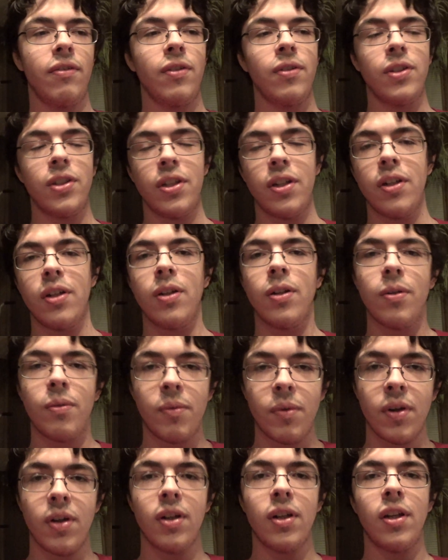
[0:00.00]
starting to
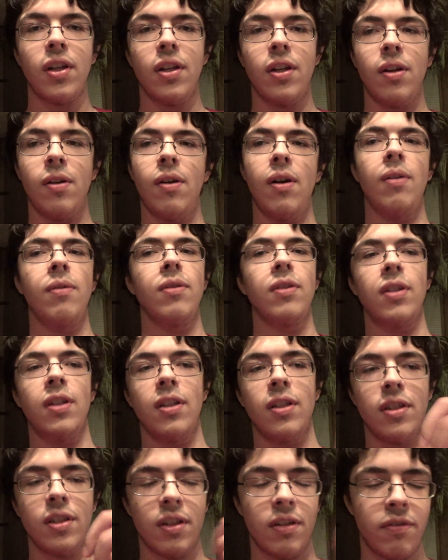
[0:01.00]
work, you know, I was
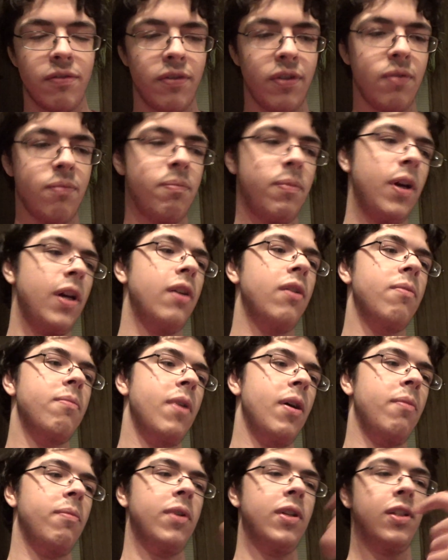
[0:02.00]
gonna start feeling better
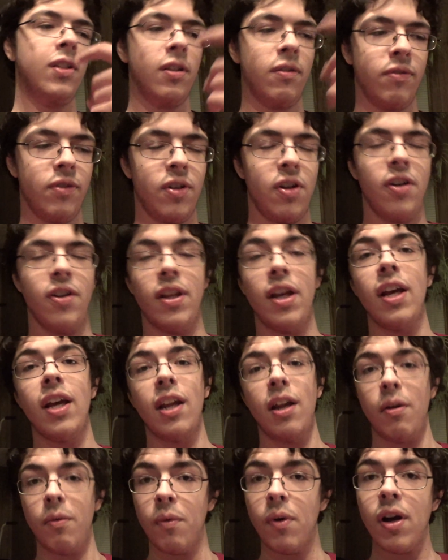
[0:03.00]
about myself and all that, and
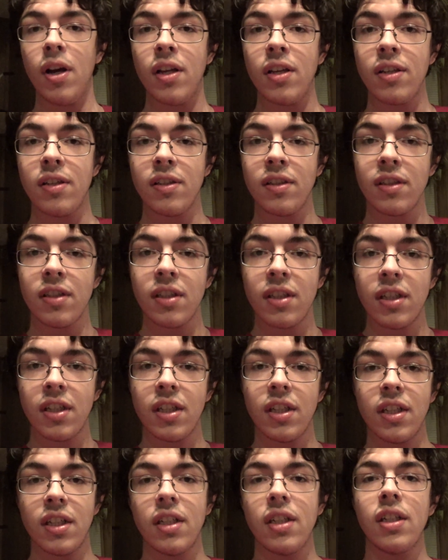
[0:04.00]
I was.
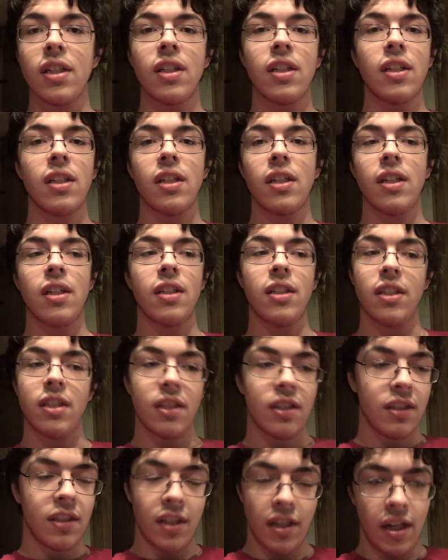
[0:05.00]

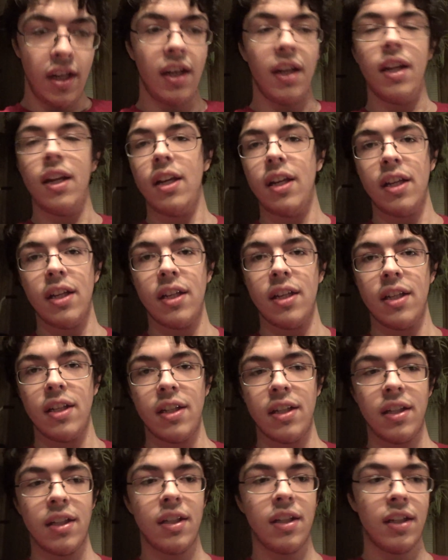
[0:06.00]
Until today,
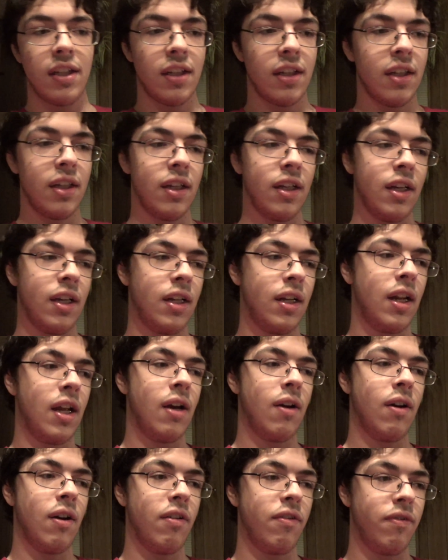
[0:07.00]
and
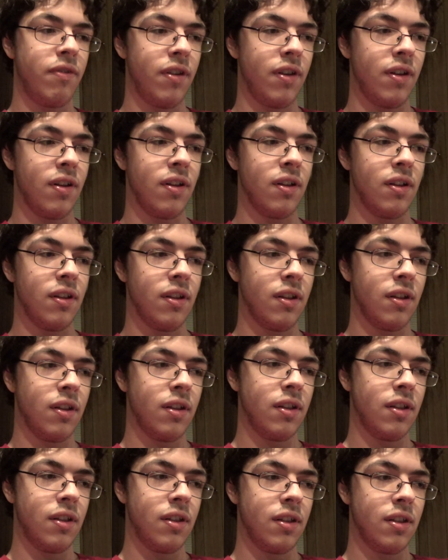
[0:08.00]
now I feel
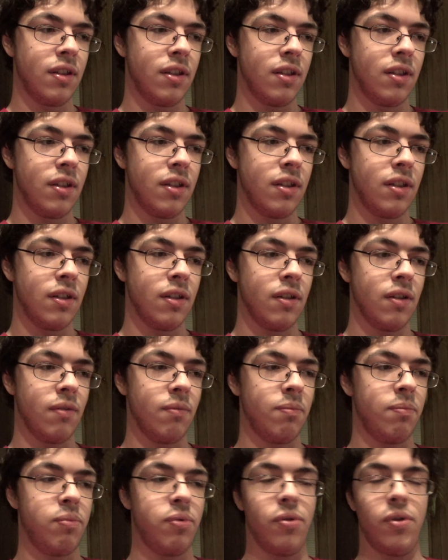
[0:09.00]

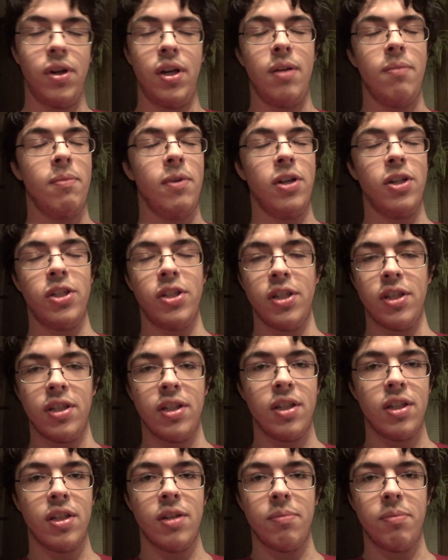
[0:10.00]
pretty much just
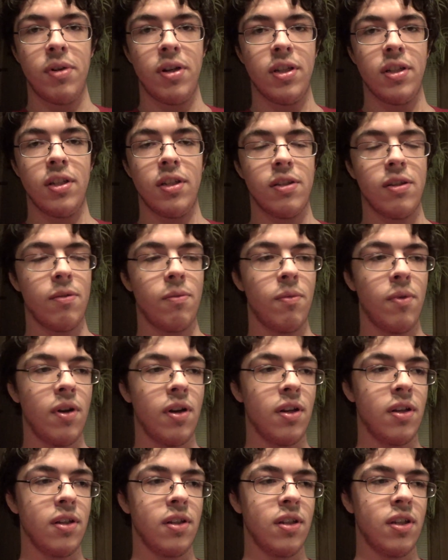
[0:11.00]
as depressed as I
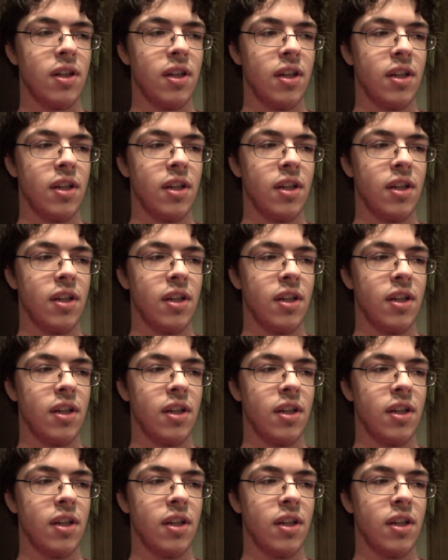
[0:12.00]
was,